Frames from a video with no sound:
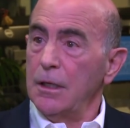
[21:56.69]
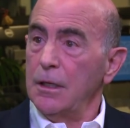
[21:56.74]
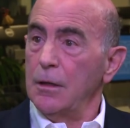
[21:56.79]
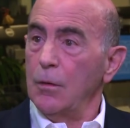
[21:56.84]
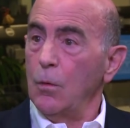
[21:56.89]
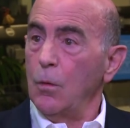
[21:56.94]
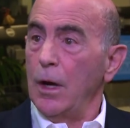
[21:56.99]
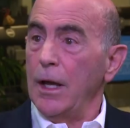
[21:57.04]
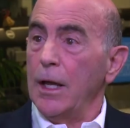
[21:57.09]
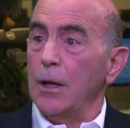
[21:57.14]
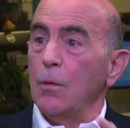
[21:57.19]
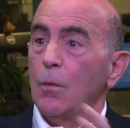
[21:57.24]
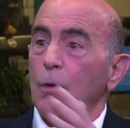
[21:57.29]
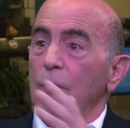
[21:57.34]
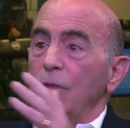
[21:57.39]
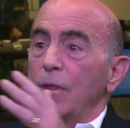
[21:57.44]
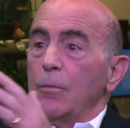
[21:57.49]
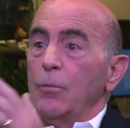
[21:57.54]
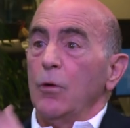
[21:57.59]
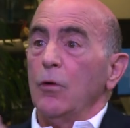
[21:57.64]
in a way
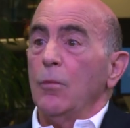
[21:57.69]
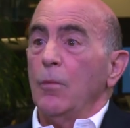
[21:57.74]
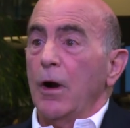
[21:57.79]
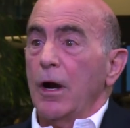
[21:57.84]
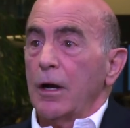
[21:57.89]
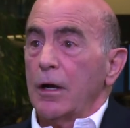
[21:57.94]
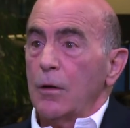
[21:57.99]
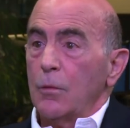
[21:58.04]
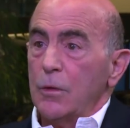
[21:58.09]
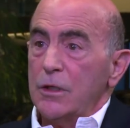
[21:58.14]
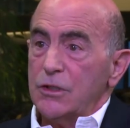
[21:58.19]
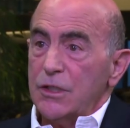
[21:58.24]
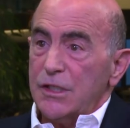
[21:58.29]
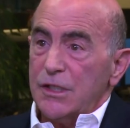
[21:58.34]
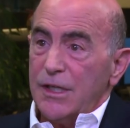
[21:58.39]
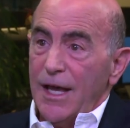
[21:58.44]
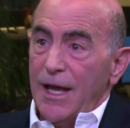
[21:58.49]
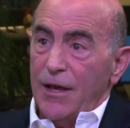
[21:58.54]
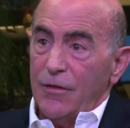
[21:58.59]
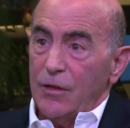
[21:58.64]
with the bull market we just
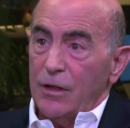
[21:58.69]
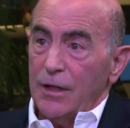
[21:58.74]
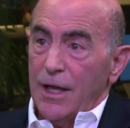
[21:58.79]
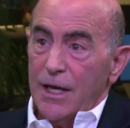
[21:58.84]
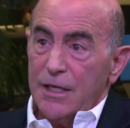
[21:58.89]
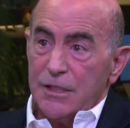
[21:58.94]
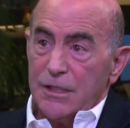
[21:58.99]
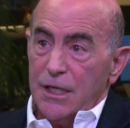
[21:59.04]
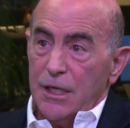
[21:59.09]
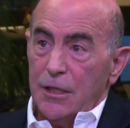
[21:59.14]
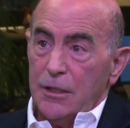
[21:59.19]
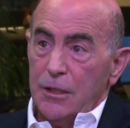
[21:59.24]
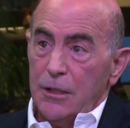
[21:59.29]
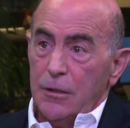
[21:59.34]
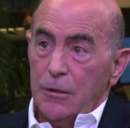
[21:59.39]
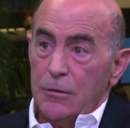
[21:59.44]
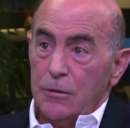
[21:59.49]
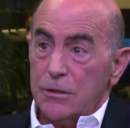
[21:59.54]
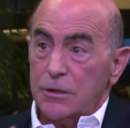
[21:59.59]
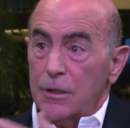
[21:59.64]
had the last 10
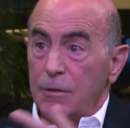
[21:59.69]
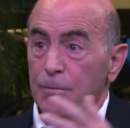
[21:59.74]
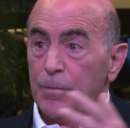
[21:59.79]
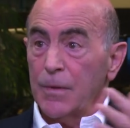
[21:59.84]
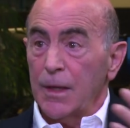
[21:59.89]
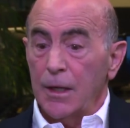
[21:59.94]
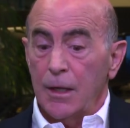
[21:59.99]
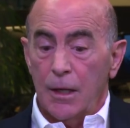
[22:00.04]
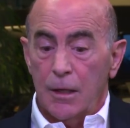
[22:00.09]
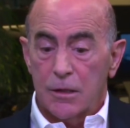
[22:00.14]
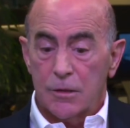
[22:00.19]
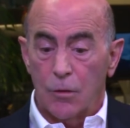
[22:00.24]
years. Mm -hmm.